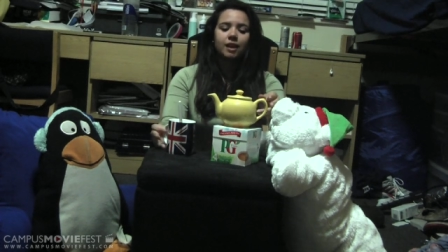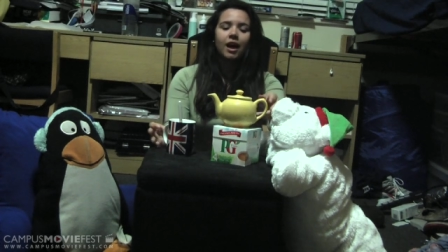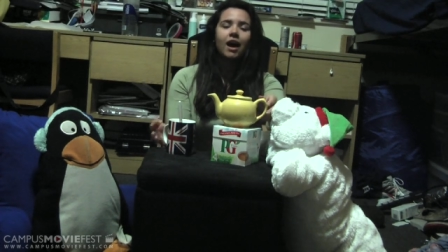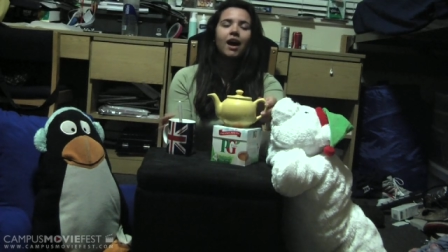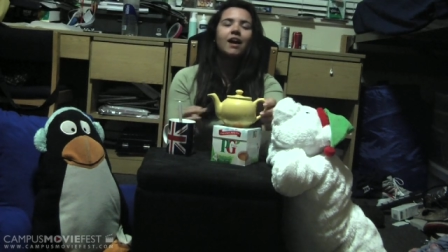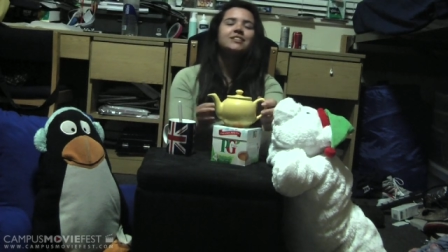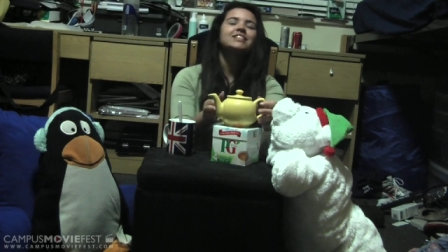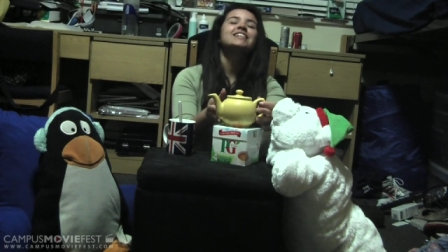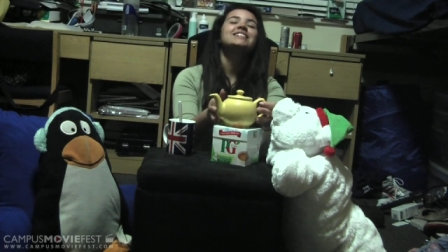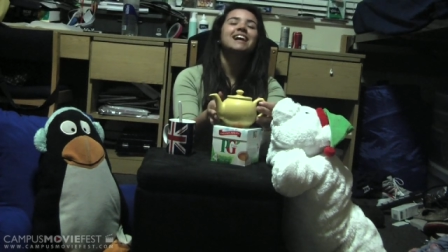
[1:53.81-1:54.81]
Ah,
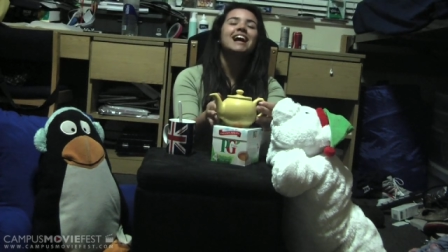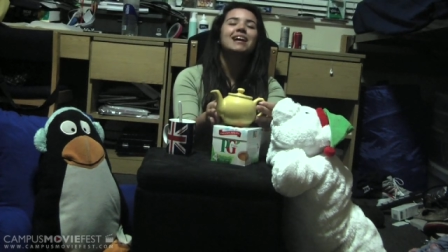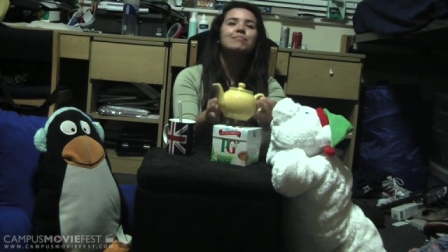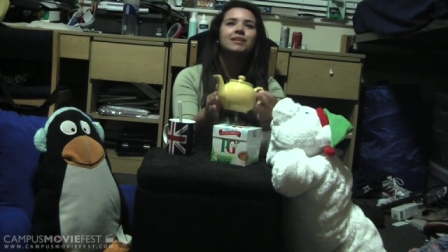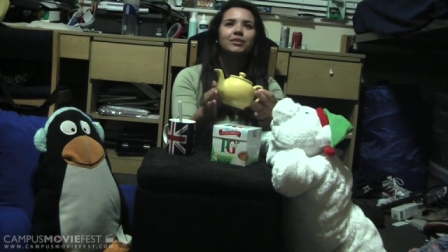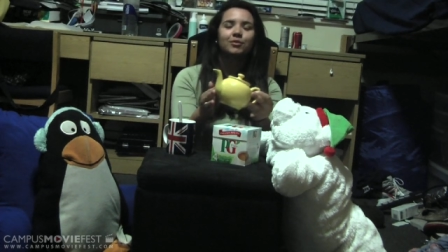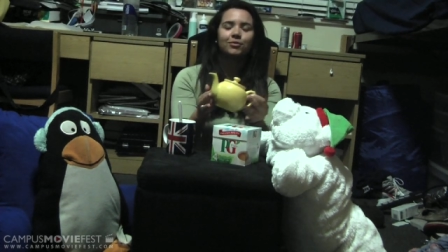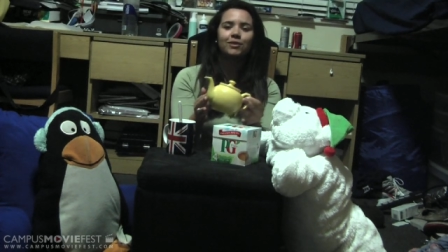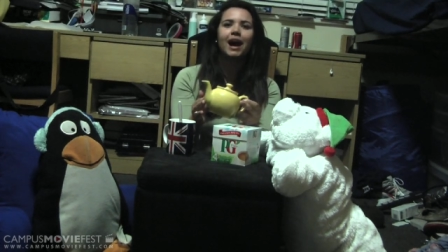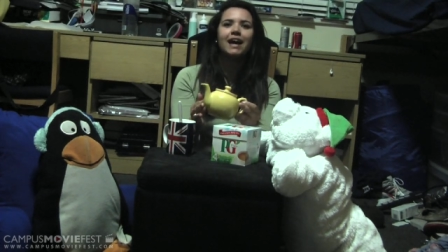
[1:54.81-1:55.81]
tea time and the
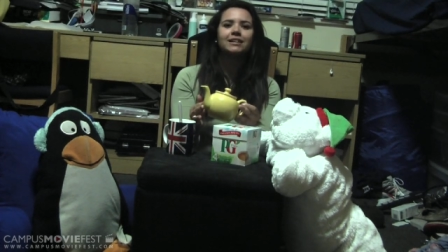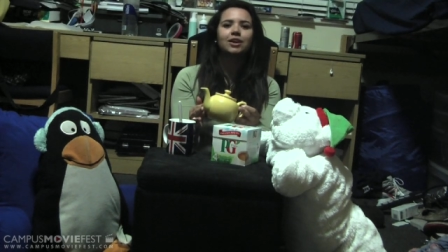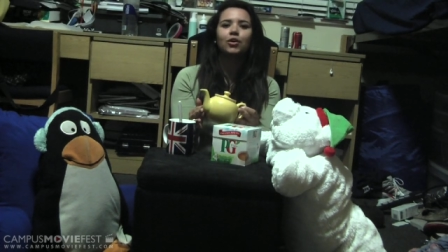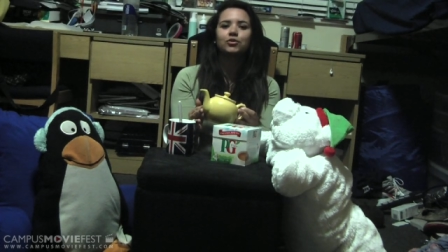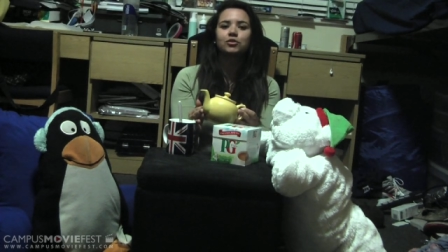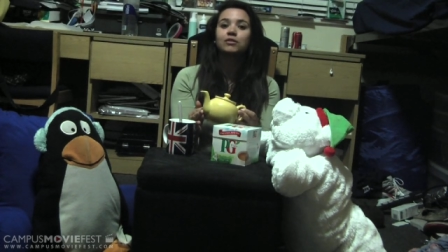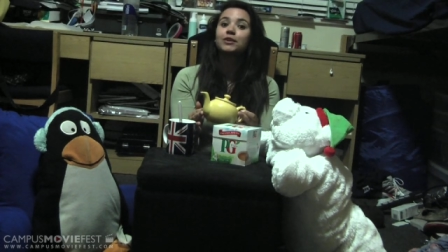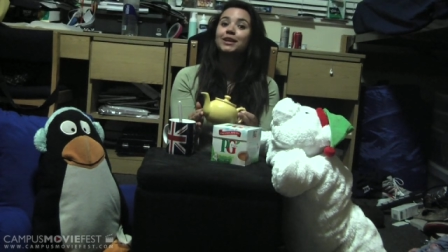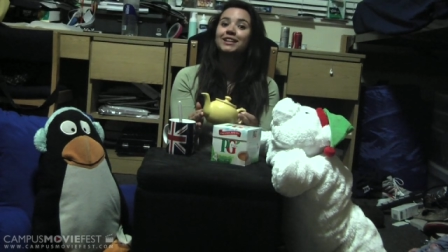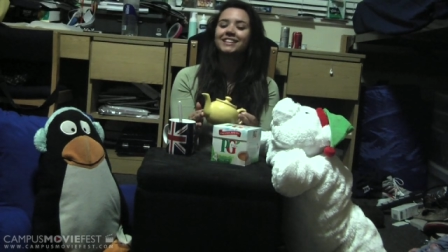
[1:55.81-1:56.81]
fine cultures of
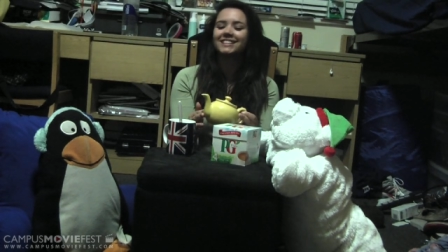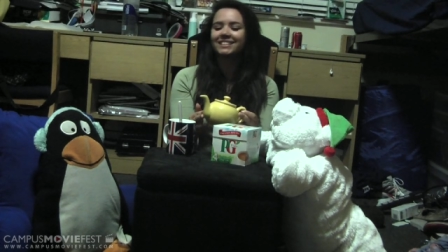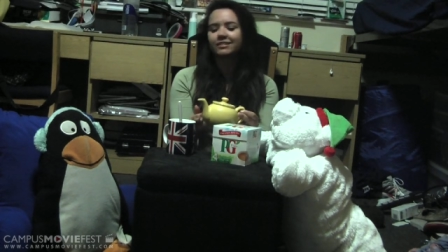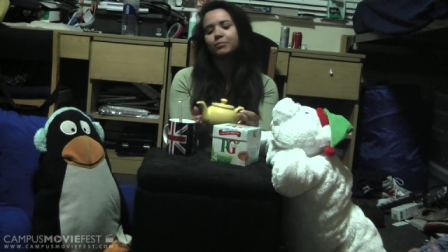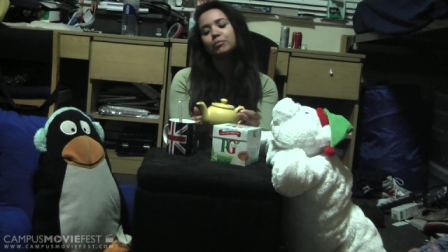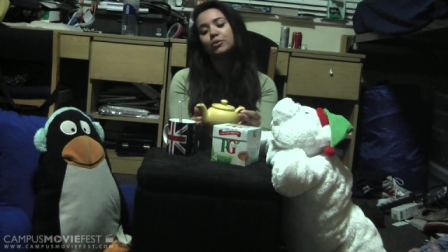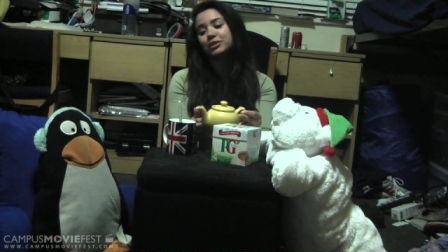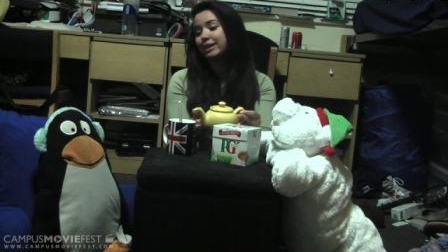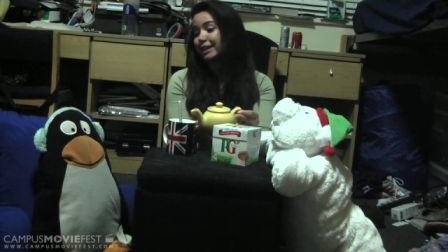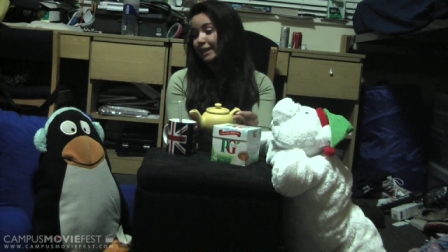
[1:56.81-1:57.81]
England. More
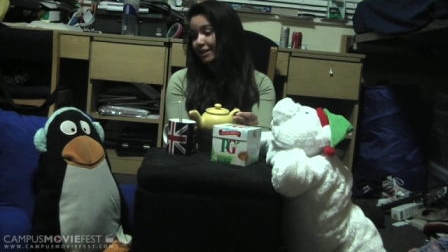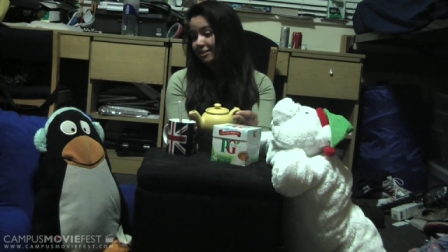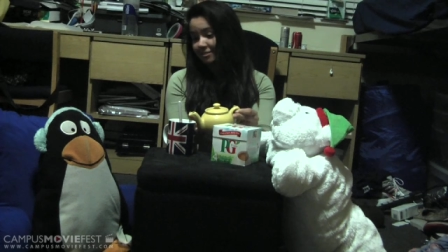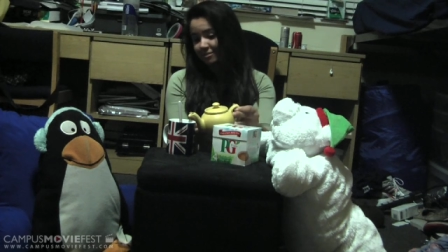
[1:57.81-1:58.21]
tea?